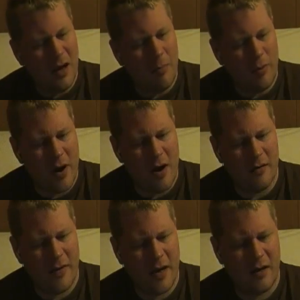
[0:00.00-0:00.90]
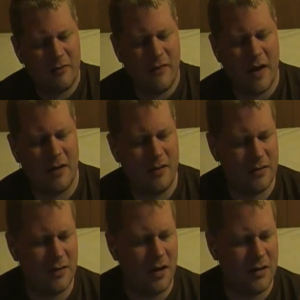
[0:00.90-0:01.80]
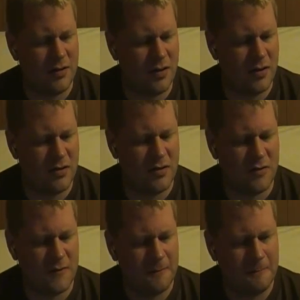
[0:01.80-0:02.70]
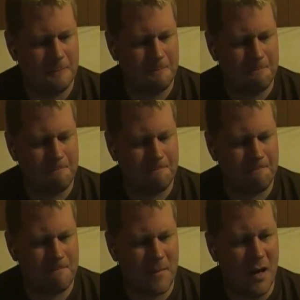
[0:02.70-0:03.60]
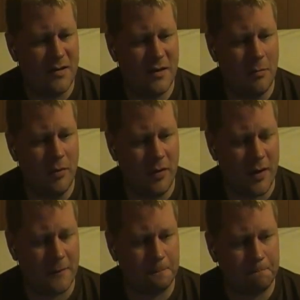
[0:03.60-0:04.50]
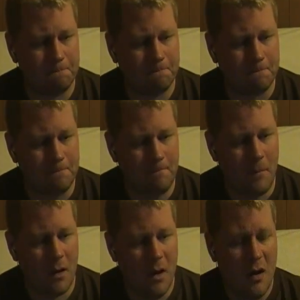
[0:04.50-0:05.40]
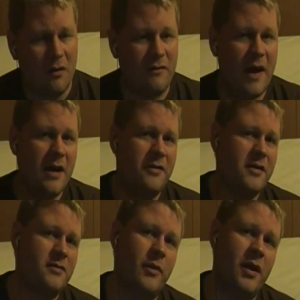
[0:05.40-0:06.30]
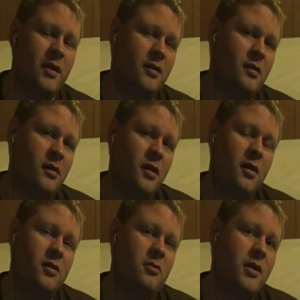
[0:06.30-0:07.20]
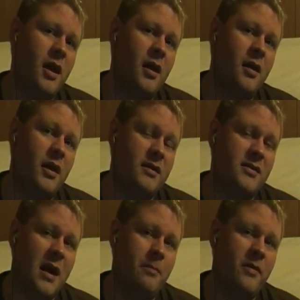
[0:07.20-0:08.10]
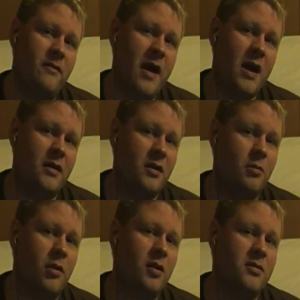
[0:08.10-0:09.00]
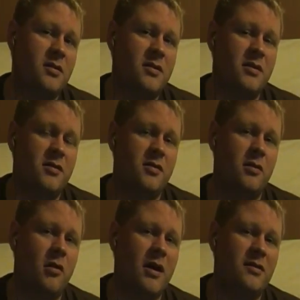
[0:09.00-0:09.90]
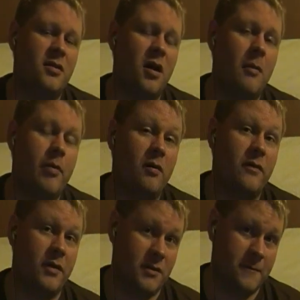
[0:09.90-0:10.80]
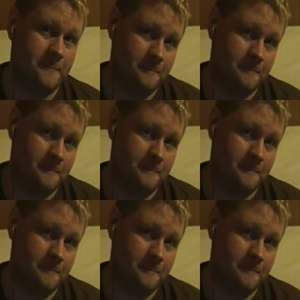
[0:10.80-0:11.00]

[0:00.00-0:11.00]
a prayer thing. Faith is not just a simple thing. Faith is when you can accept the fact that your brothers and sisters in Christ are not perfect.